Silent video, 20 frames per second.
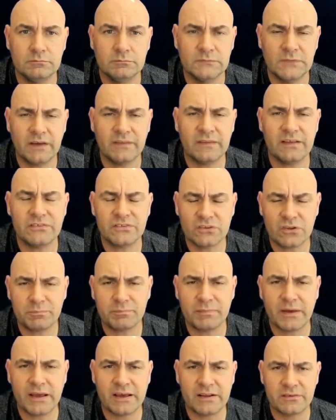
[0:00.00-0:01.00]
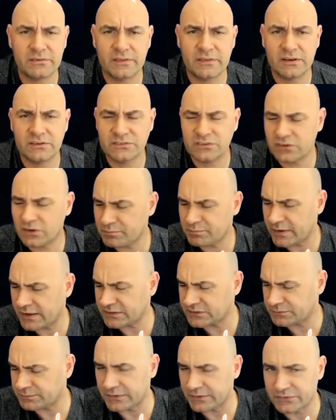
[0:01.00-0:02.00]
Now, those are not bad. Those are not
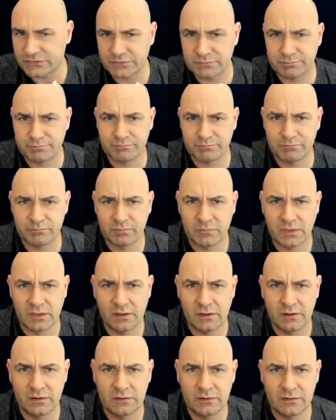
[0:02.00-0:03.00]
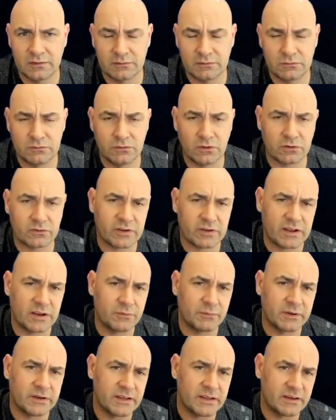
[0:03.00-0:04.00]
bad speeds. Not
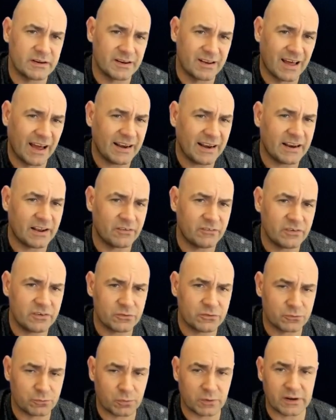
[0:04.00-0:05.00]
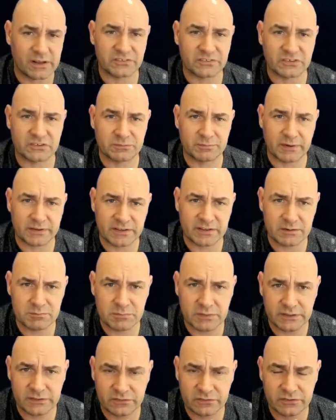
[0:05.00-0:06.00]
anywhere near 900 is what I was expecting,
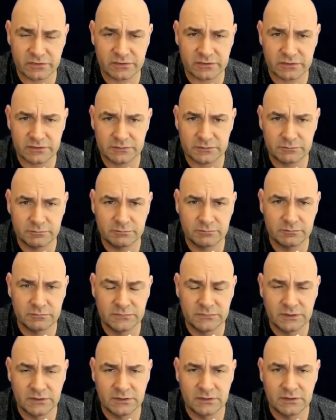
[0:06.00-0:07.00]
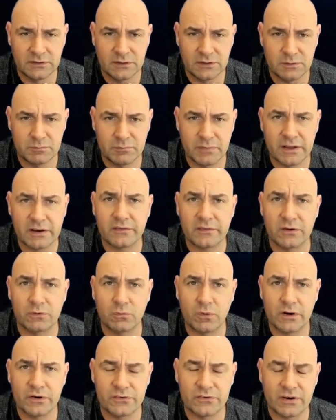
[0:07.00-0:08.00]
but better than
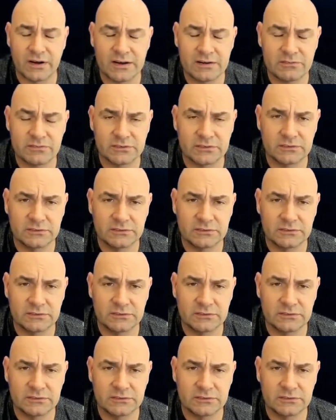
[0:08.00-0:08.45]
OneDrive.